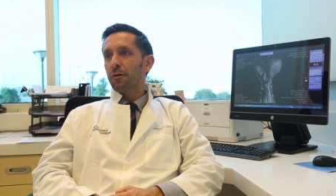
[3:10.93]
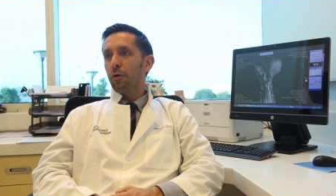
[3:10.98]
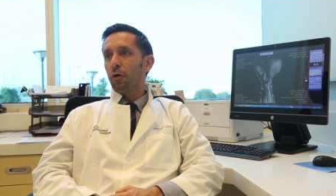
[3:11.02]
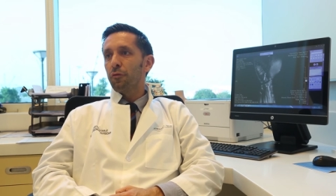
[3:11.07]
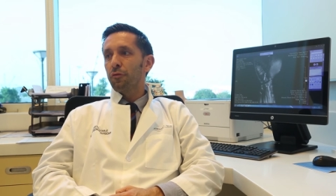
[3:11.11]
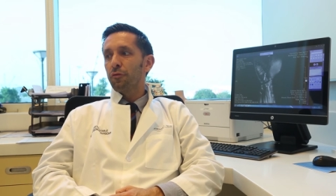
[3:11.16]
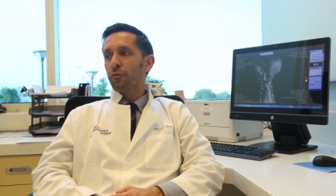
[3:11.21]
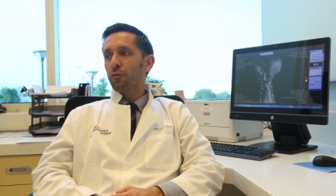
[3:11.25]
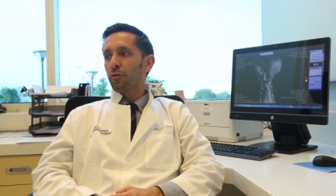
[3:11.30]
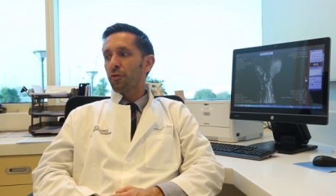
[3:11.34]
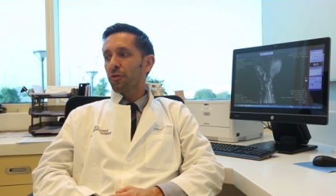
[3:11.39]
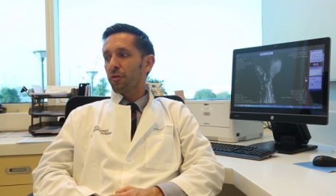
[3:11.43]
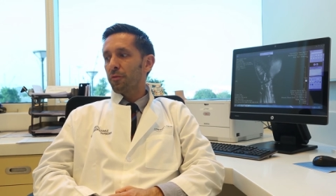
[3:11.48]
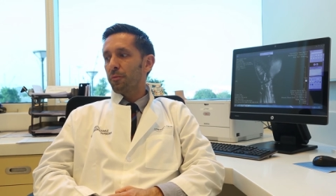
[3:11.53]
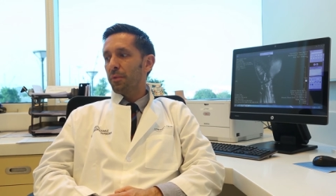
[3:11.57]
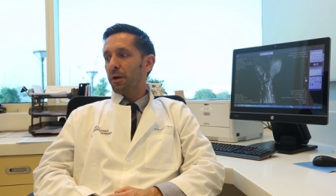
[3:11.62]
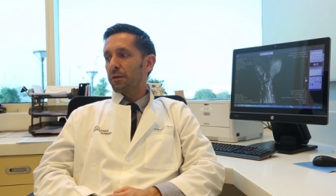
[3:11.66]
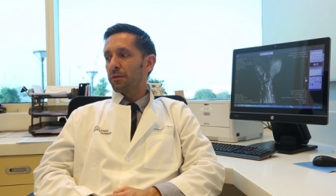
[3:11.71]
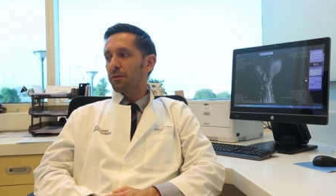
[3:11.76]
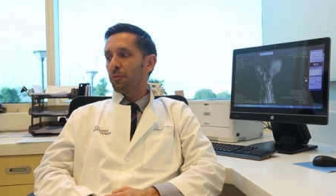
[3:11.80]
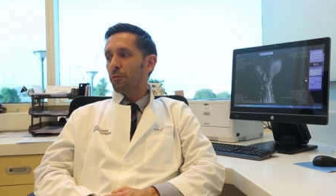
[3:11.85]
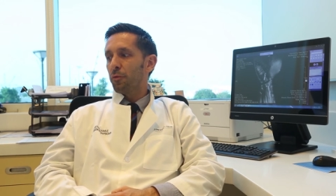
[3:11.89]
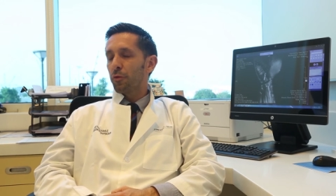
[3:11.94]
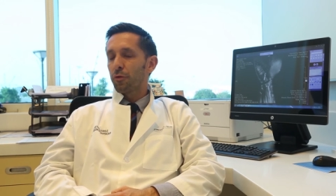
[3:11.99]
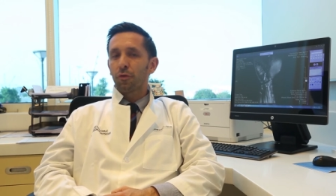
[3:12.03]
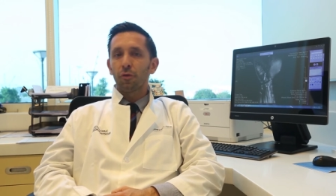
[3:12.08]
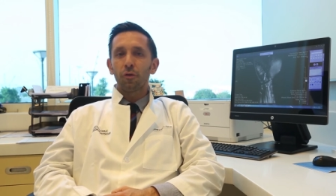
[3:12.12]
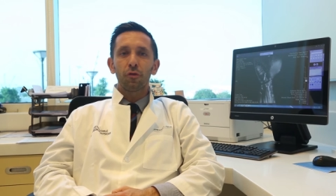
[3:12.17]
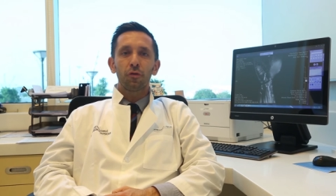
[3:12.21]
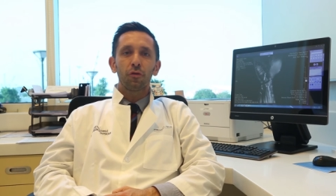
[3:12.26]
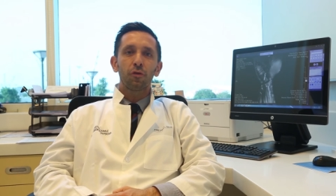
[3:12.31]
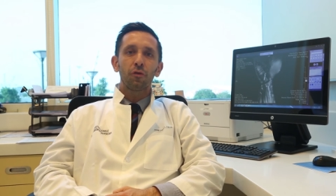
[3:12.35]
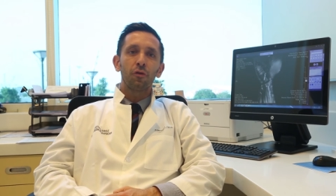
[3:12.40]
of course, but was
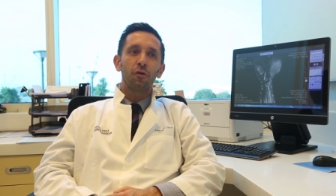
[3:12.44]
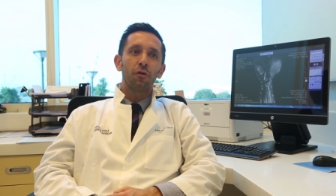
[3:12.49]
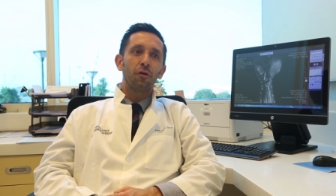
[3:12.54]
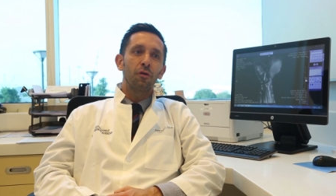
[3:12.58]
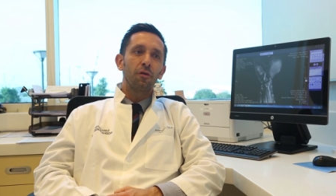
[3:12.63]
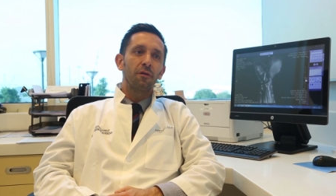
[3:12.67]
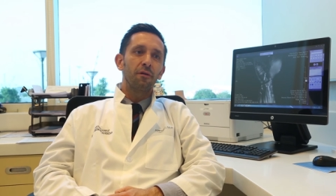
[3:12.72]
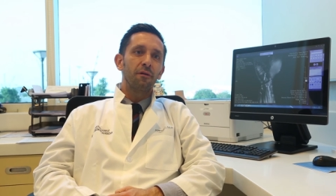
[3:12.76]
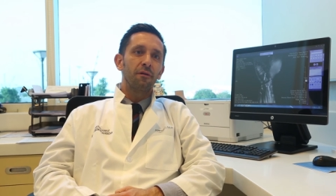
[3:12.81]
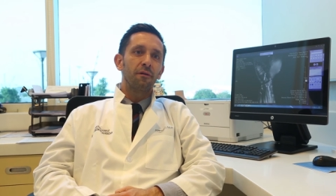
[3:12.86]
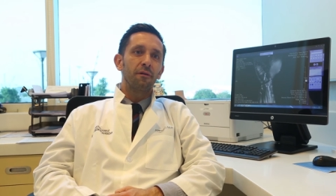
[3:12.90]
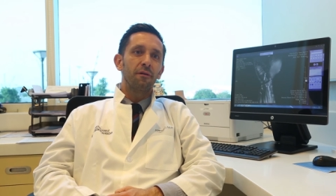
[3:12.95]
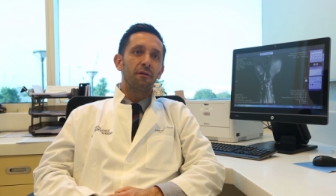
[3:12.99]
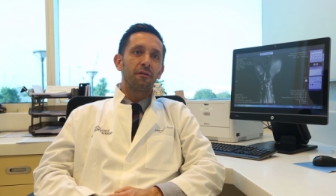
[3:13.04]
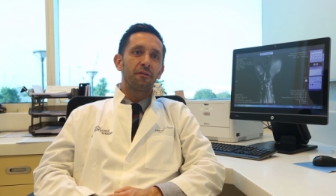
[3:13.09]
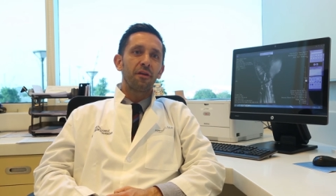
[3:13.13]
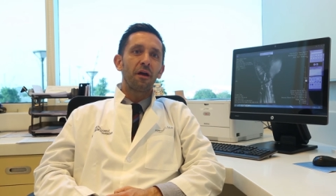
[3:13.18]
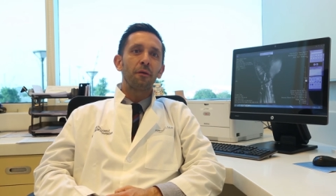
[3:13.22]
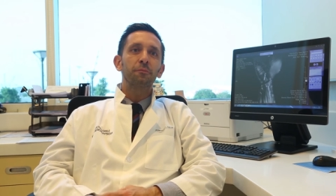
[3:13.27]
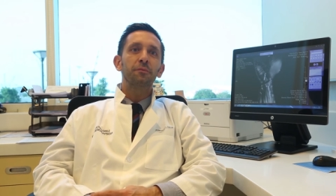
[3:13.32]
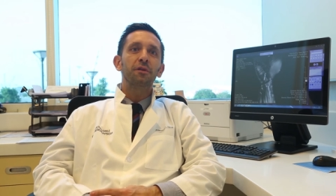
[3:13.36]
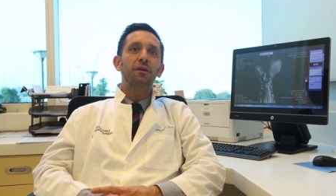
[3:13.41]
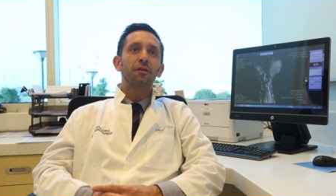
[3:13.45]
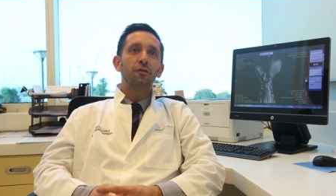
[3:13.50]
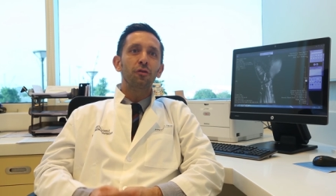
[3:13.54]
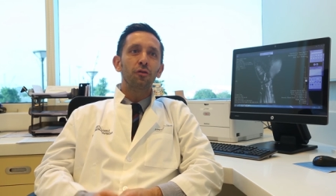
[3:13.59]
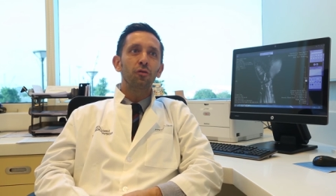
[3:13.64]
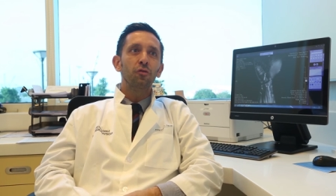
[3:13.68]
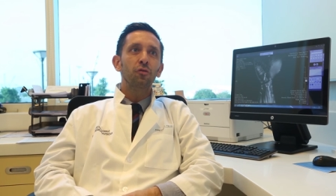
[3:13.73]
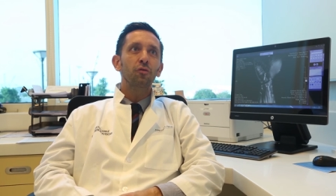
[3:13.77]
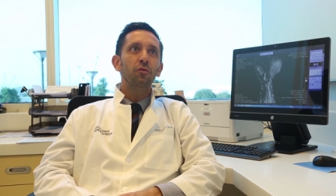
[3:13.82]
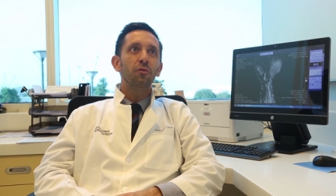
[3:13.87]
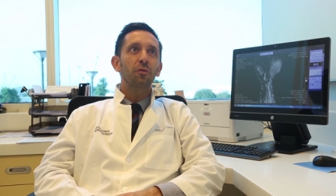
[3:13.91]
also something
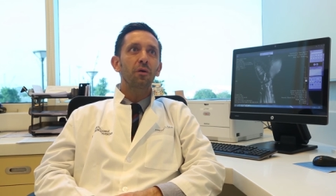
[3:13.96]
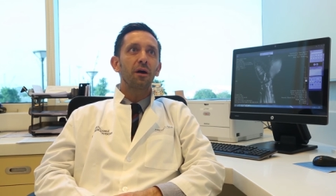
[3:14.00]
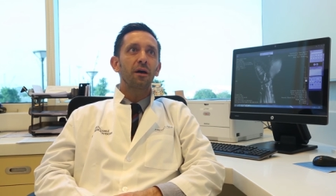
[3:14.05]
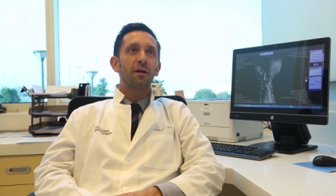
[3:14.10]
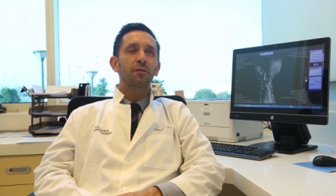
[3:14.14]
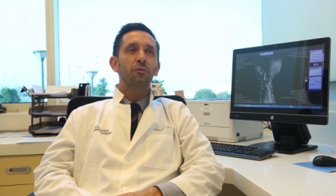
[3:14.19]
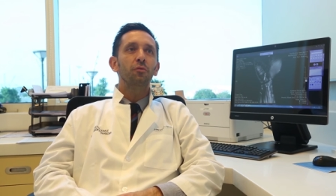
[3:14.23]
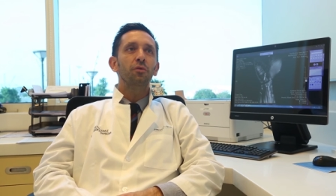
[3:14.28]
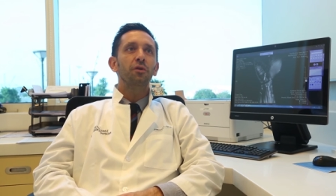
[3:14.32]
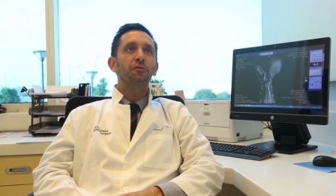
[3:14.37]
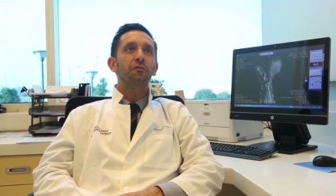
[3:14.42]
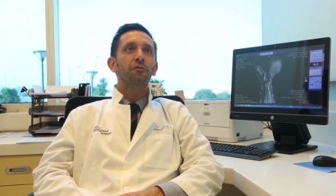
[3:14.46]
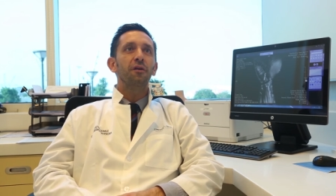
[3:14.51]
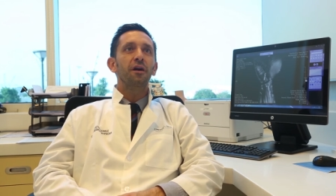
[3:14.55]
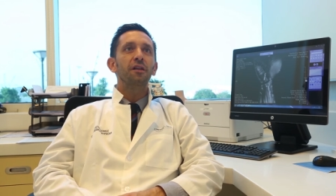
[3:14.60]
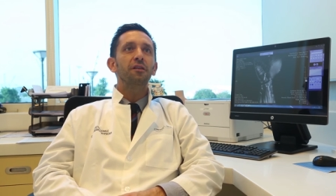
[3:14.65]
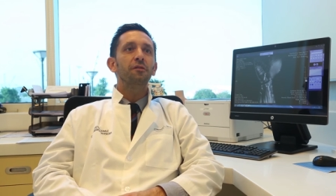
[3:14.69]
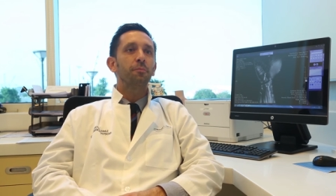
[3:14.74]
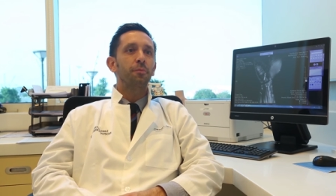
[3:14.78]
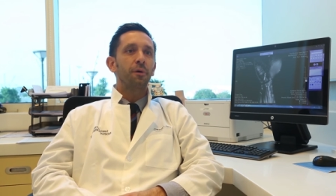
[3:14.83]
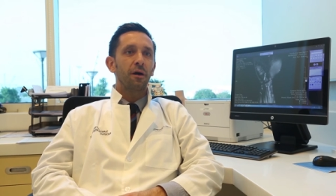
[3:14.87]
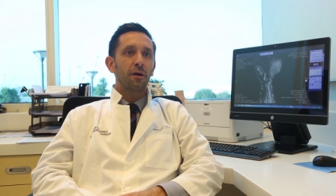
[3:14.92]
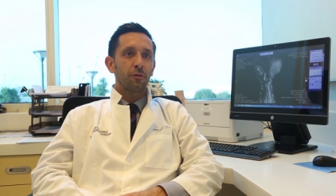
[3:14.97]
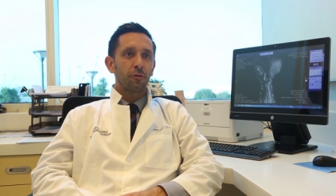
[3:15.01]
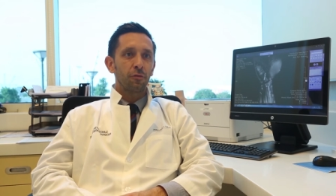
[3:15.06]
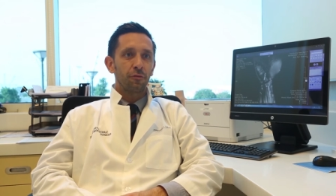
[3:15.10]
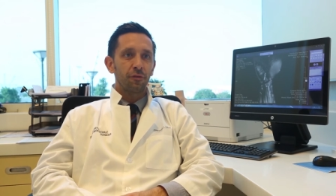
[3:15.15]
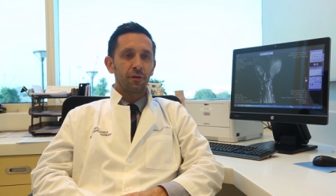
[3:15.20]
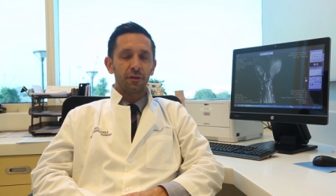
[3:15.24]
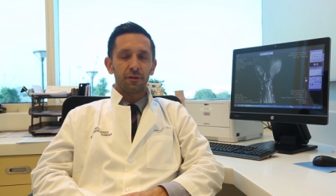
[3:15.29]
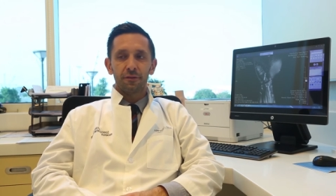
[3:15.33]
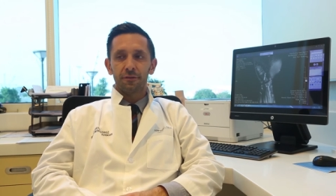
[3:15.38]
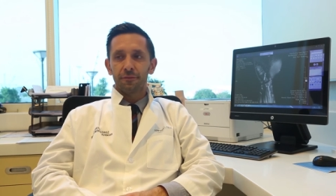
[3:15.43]
new, and we felt part
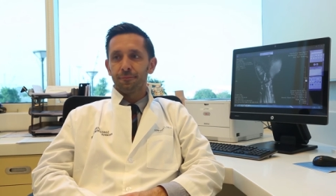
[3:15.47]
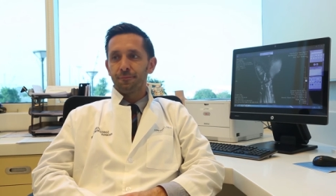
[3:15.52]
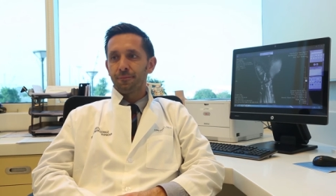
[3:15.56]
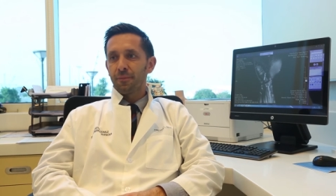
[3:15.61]
of it.